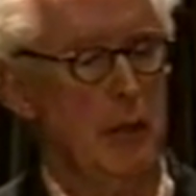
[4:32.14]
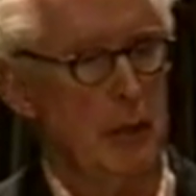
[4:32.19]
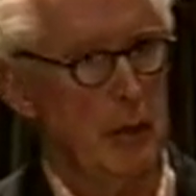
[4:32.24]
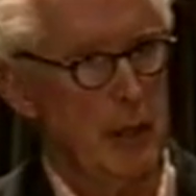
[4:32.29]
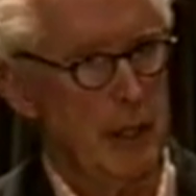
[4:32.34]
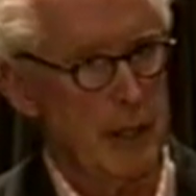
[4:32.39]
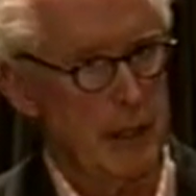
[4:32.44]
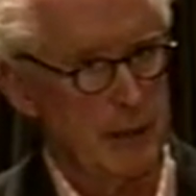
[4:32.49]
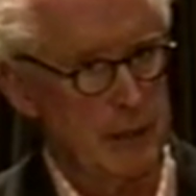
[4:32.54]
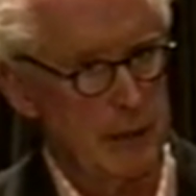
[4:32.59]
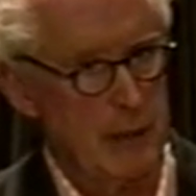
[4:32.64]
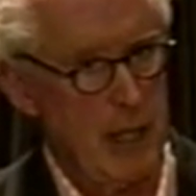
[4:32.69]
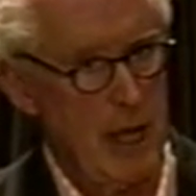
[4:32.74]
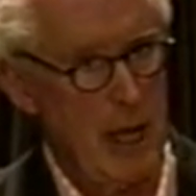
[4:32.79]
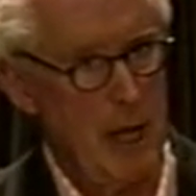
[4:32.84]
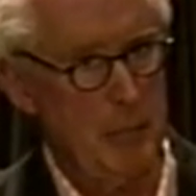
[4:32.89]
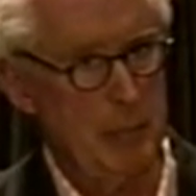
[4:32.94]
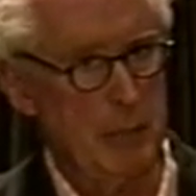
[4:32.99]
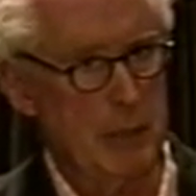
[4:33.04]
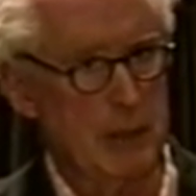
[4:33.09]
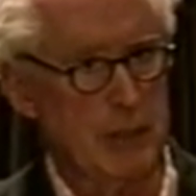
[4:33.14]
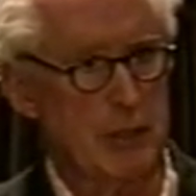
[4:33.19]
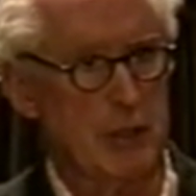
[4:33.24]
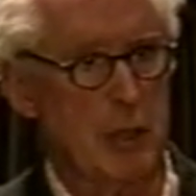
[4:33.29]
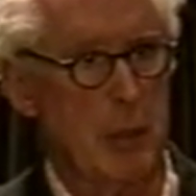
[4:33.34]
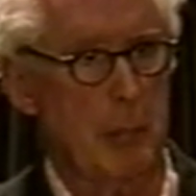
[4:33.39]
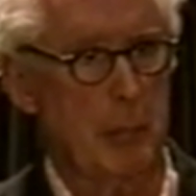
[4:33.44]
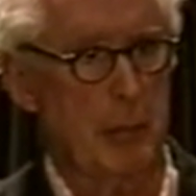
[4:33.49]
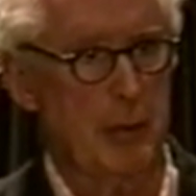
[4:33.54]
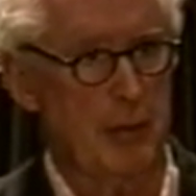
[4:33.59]
Accomplished
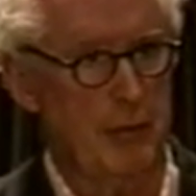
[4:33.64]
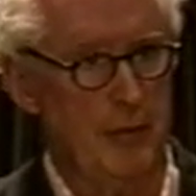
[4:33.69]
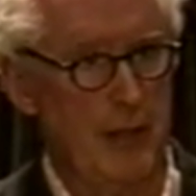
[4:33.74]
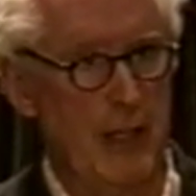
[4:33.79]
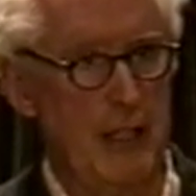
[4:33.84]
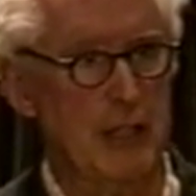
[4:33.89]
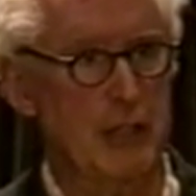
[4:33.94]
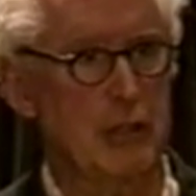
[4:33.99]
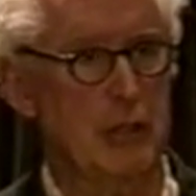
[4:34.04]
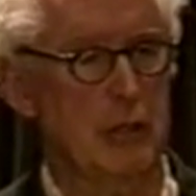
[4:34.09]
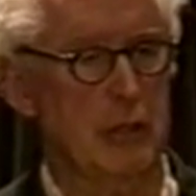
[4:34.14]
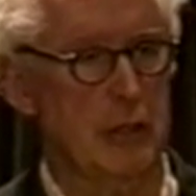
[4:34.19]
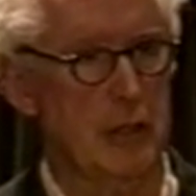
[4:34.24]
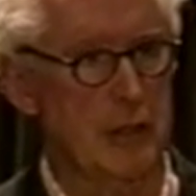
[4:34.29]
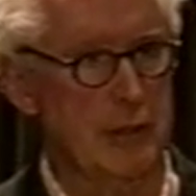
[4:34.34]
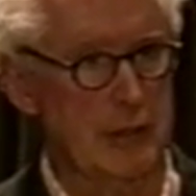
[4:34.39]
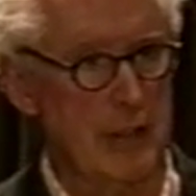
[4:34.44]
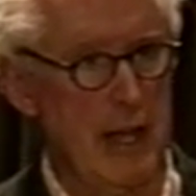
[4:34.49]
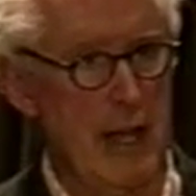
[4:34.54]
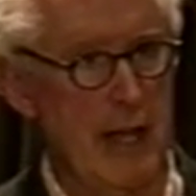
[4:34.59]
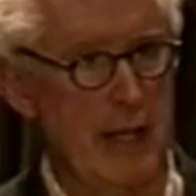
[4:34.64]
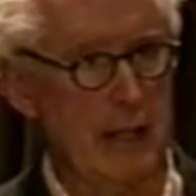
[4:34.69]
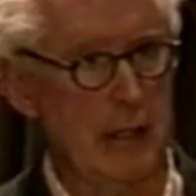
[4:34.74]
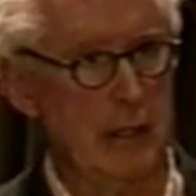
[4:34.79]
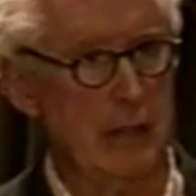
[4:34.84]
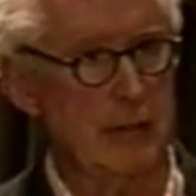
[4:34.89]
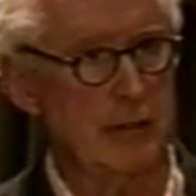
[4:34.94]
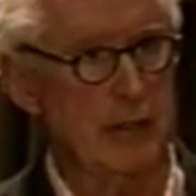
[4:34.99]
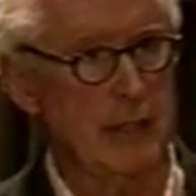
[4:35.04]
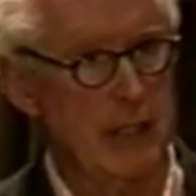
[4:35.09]
professional
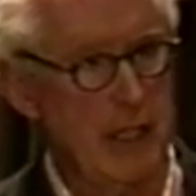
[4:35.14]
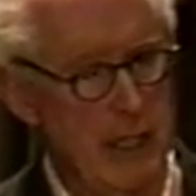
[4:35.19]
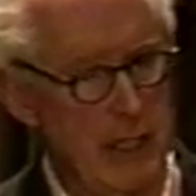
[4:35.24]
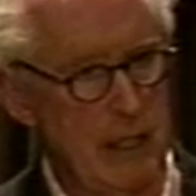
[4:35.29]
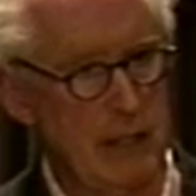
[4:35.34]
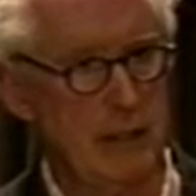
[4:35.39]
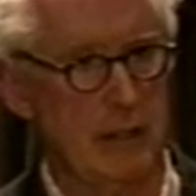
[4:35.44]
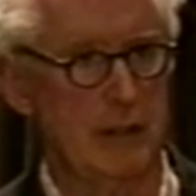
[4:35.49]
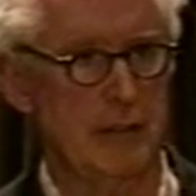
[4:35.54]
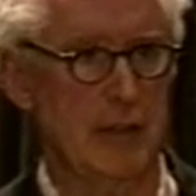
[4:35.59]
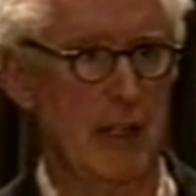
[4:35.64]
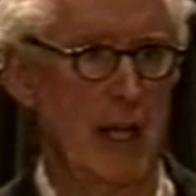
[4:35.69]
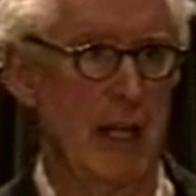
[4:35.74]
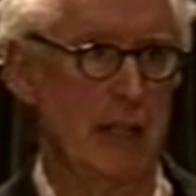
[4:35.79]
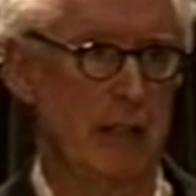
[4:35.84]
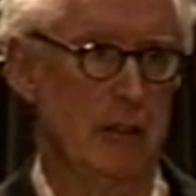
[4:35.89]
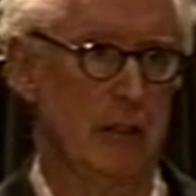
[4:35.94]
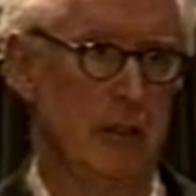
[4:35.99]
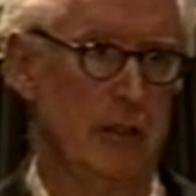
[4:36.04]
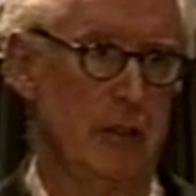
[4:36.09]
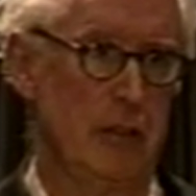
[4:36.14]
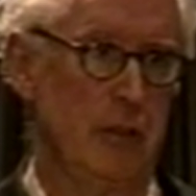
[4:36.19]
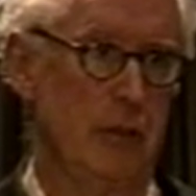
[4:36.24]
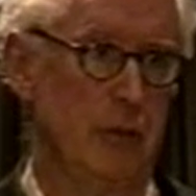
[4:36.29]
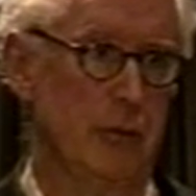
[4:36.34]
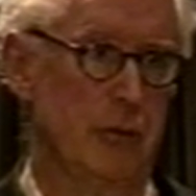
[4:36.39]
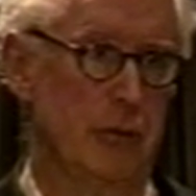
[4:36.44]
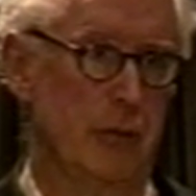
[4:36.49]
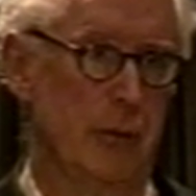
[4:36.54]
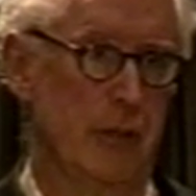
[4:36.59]
designers can design good
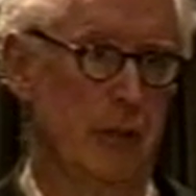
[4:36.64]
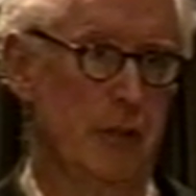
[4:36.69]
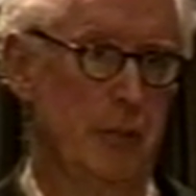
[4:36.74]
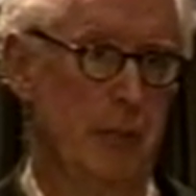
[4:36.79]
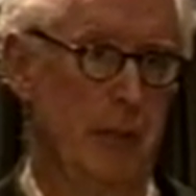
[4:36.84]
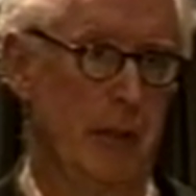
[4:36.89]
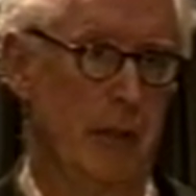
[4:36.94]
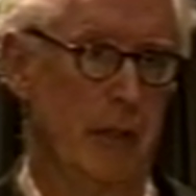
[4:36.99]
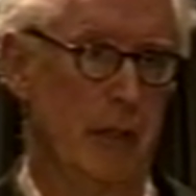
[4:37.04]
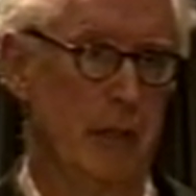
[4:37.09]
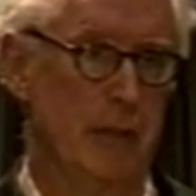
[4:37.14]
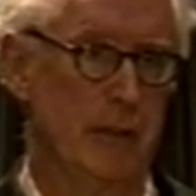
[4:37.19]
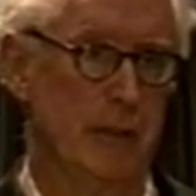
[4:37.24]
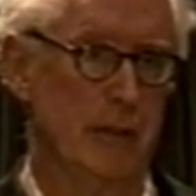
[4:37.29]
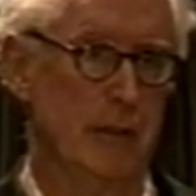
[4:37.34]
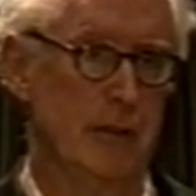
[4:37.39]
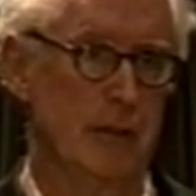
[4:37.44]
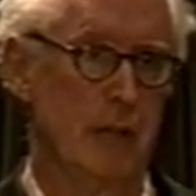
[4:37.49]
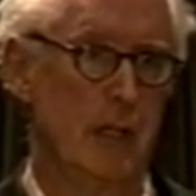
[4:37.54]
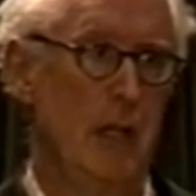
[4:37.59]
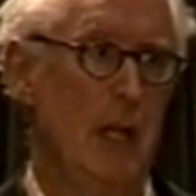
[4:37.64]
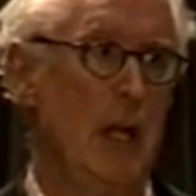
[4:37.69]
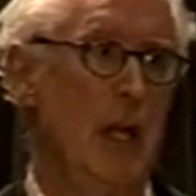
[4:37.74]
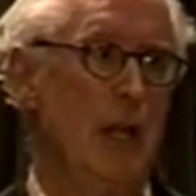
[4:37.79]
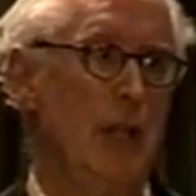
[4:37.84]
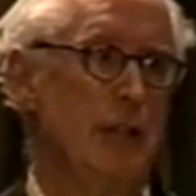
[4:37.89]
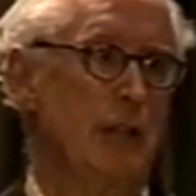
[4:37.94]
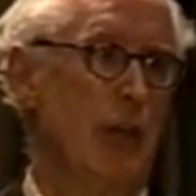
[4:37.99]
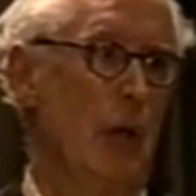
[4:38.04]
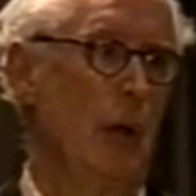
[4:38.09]
user experiences.
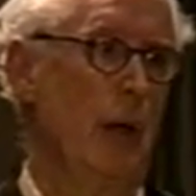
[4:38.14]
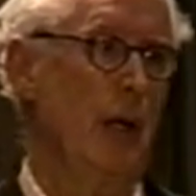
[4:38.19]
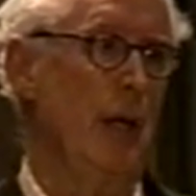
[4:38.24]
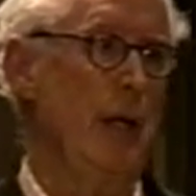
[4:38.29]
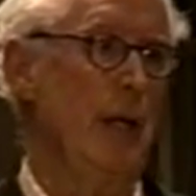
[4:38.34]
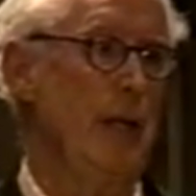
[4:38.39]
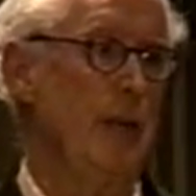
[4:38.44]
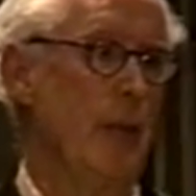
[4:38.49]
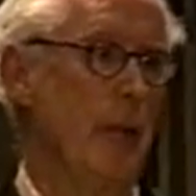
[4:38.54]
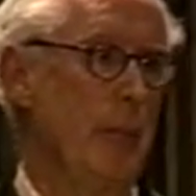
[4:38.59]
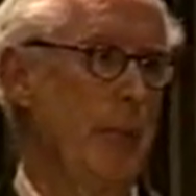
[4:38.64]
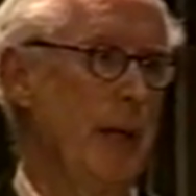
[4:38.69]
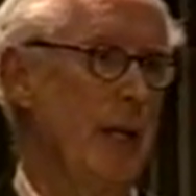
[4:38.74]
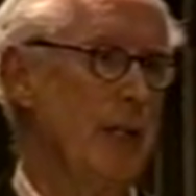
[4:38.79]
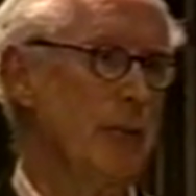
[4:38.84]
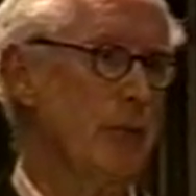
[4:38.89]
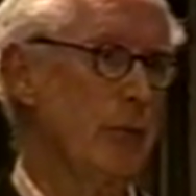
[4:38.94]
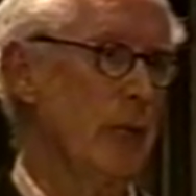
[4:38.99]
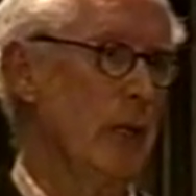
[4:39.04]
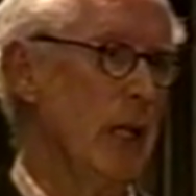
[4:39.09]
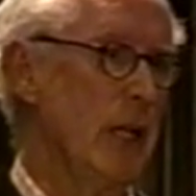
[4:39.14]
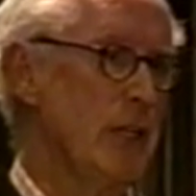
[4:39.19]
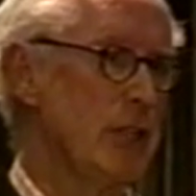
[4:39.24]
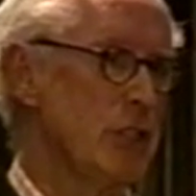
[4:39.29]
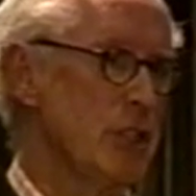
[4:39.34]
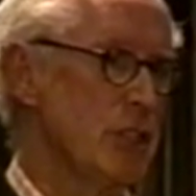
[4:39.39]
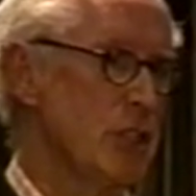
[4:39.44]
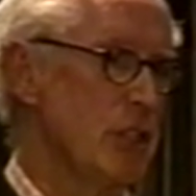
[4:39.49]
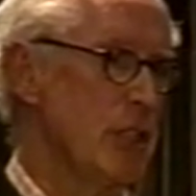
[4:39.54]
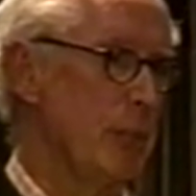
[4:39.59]
So the best
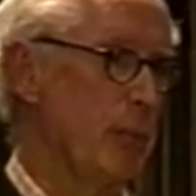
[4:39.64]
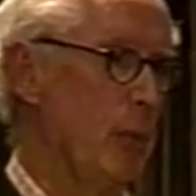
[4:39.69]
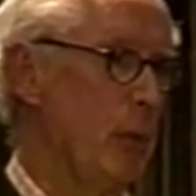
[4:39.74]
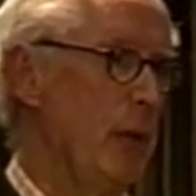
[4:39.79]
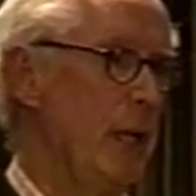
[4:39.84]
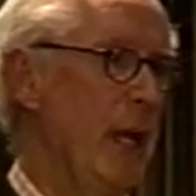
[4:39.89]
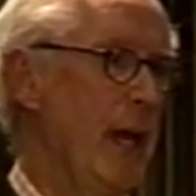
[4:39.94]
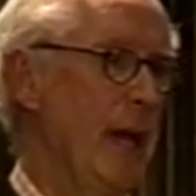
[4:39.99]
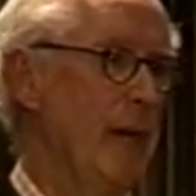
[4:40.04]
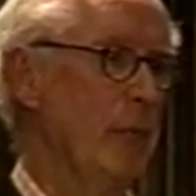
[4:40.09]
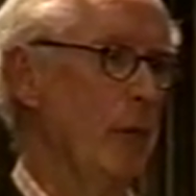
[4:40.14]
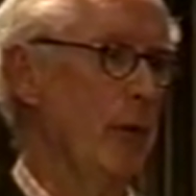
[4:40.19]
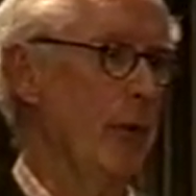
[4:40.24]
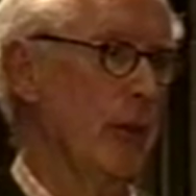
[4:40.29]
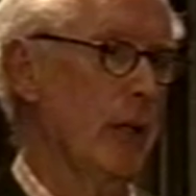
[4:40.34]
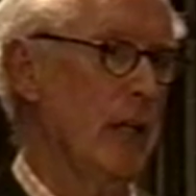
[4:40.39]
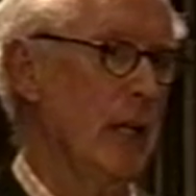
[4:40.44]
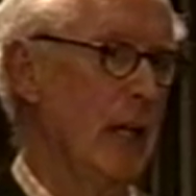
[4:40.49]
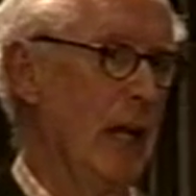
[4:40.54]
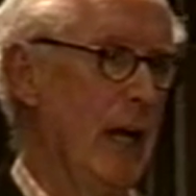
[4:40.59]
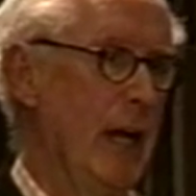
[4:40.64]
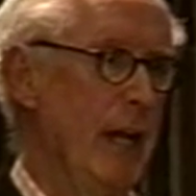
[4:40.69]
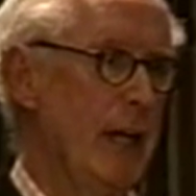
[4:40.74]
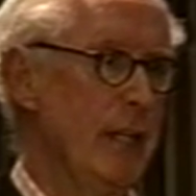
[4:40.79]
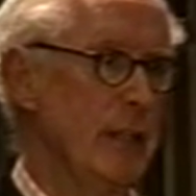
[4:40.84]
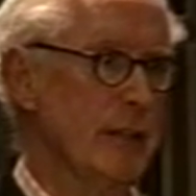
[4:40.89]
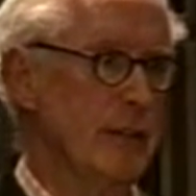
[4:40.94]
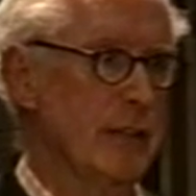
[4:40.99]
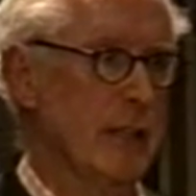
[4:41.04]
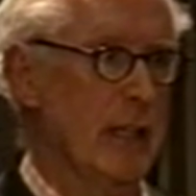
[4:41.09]
relationship we have with a
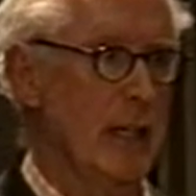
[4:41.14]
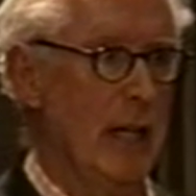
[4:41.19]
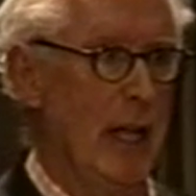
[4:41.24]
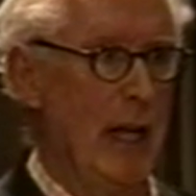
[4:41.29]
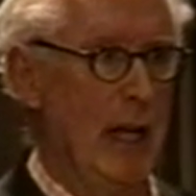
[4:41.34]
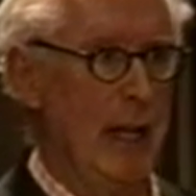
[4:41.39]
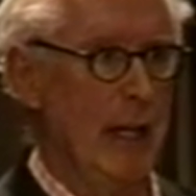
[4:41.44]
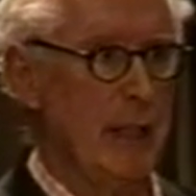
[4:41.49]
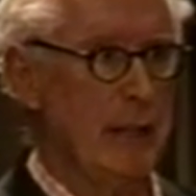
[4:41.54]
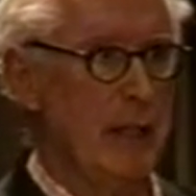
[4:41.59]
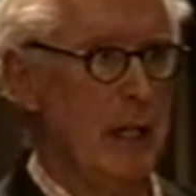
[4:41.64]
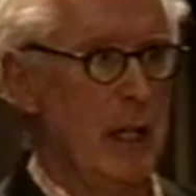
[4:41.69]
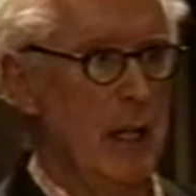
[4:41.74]
client is a client